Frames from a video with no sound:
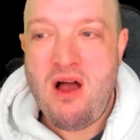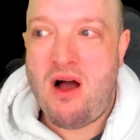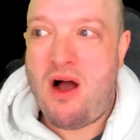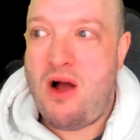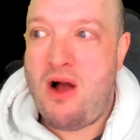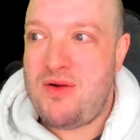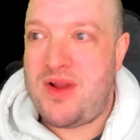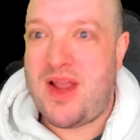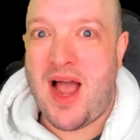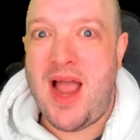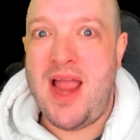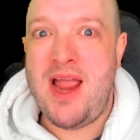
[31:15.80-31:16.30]

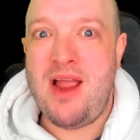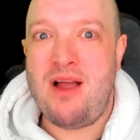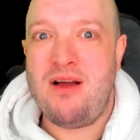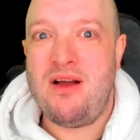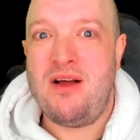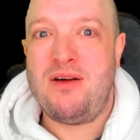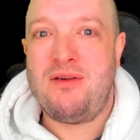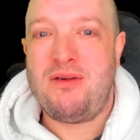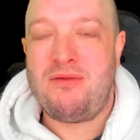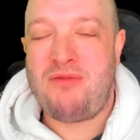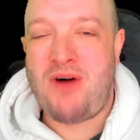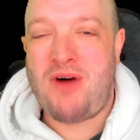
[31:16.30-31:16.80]
Okay,
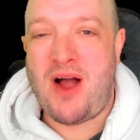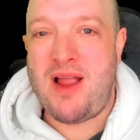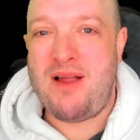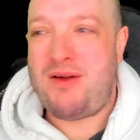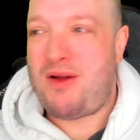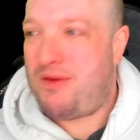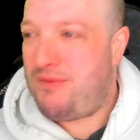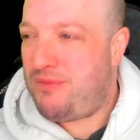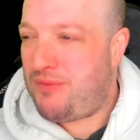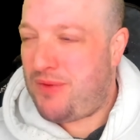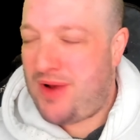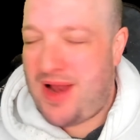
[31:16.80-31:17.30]
right,
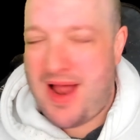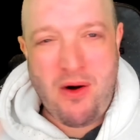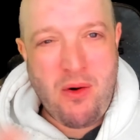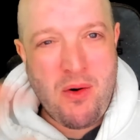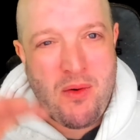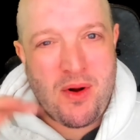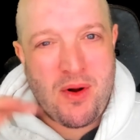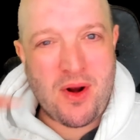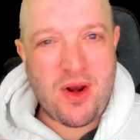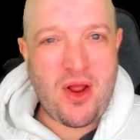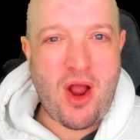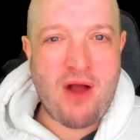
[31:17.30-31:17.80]
now
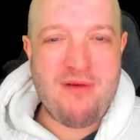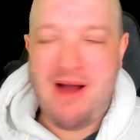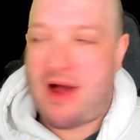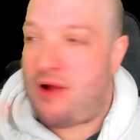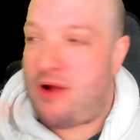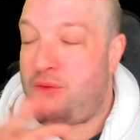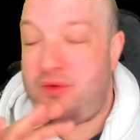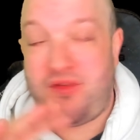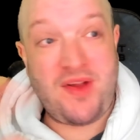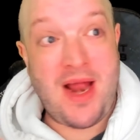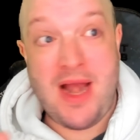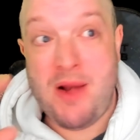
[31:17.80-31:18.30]
I'm going to go around. I
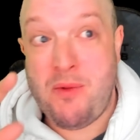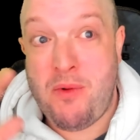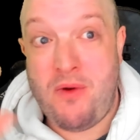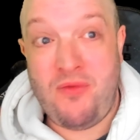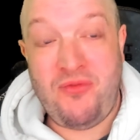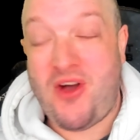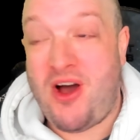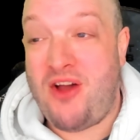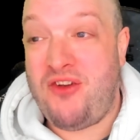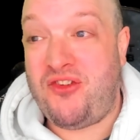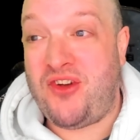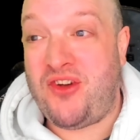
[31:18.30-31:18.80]
don't see anyone
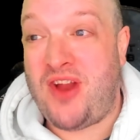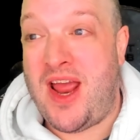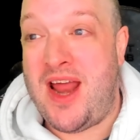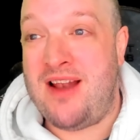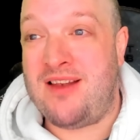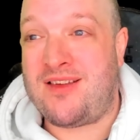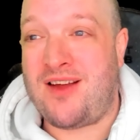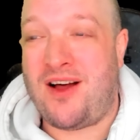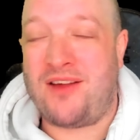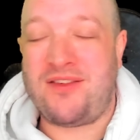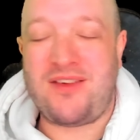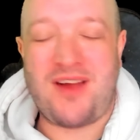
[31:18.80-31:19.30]
touching a
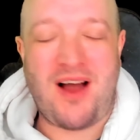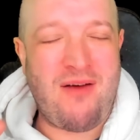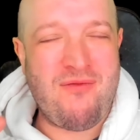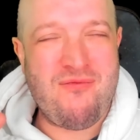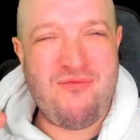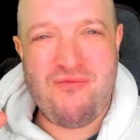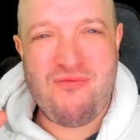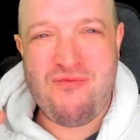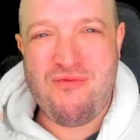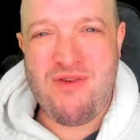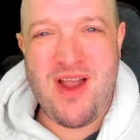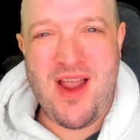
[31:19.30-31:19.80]
hint task. I've
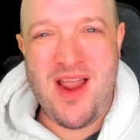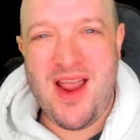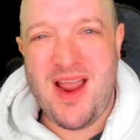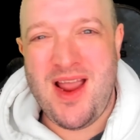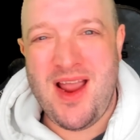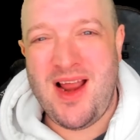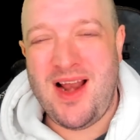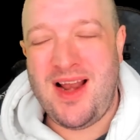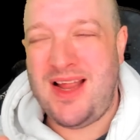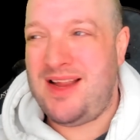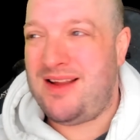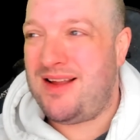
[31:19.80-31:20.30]

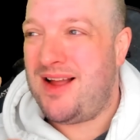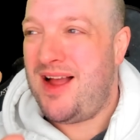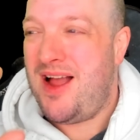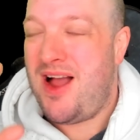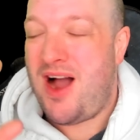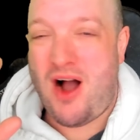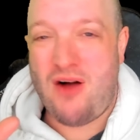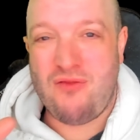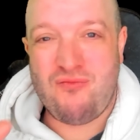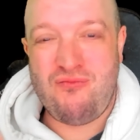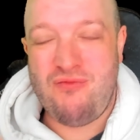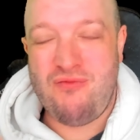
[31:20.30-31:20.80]
really
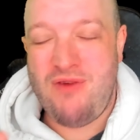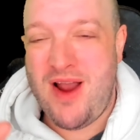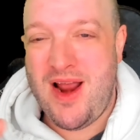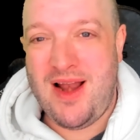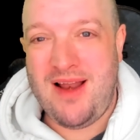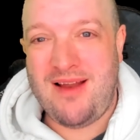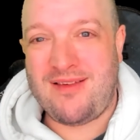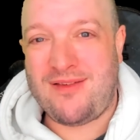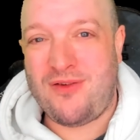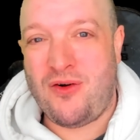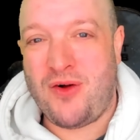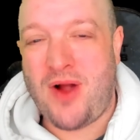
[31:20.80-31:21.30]

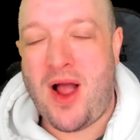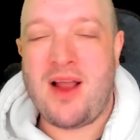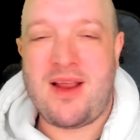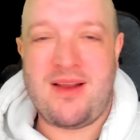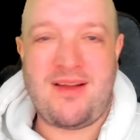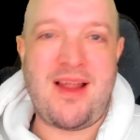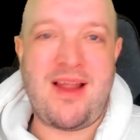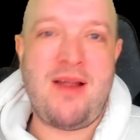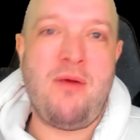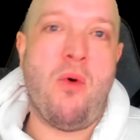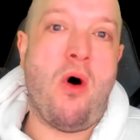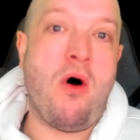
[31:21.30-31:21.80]
just not got. I can
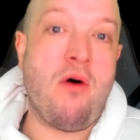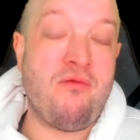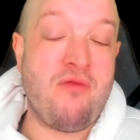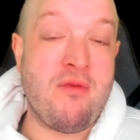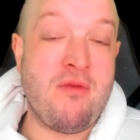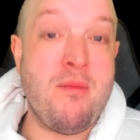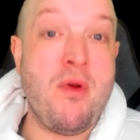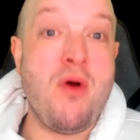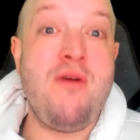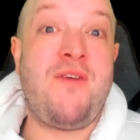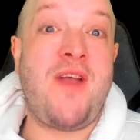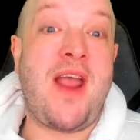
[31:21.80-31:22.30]
tell you what,
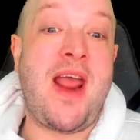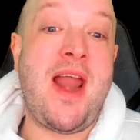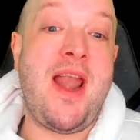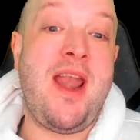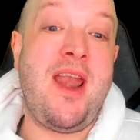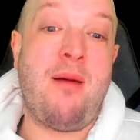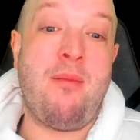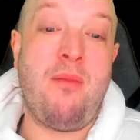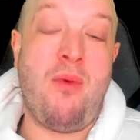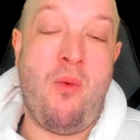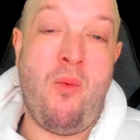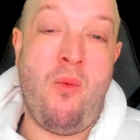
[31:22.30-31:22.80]
remove hint
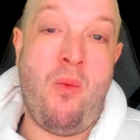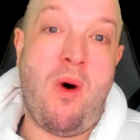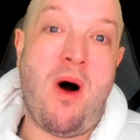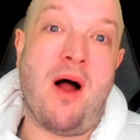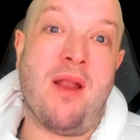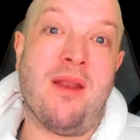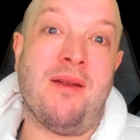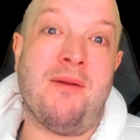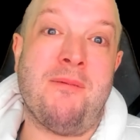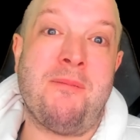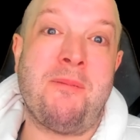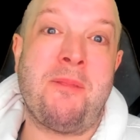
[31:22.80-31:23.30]
number
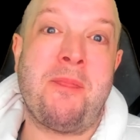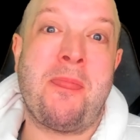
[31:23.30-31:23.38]
1.